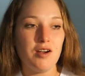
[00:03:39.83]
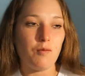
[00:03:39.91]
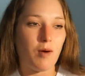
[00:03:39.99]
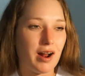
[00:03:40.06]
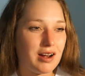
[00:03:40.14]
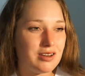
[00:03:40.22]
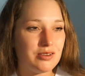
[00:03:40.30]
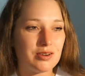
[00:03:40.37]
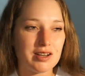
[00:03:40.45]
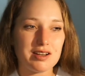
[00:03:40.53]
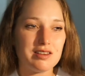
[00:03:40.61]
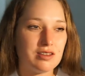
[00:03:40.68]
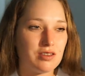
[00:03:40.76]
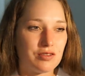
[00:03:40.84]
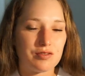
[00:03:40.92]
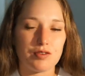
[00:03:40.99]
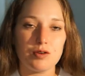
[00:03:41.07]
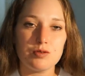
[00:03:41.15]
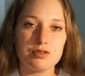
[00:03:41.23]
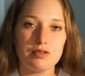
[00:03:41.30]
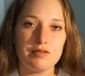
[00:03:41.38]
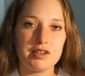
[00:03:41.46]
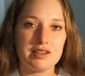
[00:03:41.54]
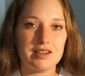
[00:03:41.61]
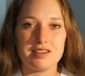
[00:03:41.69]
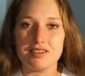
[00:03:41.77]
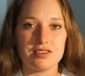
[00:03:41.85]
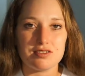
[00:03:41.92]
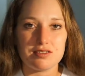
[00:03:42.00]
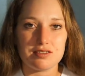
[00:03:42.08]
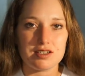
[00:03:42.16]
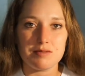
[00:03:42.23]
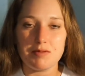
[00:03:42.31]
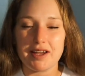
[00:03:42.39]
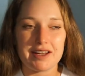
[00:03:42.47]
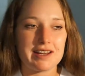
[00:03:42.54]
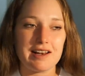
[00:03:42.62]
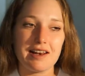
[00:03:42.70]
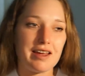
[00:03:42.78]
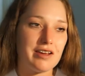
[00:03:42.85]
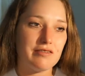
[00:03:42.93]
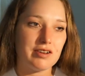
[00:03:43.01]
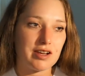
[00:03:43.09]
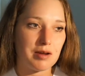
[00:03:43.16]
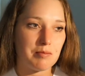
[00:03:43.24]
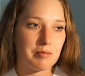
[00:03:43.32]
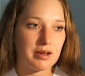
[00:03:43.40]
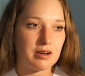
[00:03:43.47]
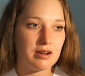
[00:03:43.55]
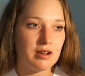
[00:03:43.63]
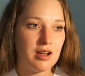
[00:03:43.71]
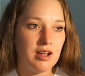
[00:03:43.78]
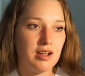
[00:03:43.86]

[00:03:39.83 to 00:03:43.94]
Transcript: While you're in the throes of it, it doesn't seem like it'll ever get better.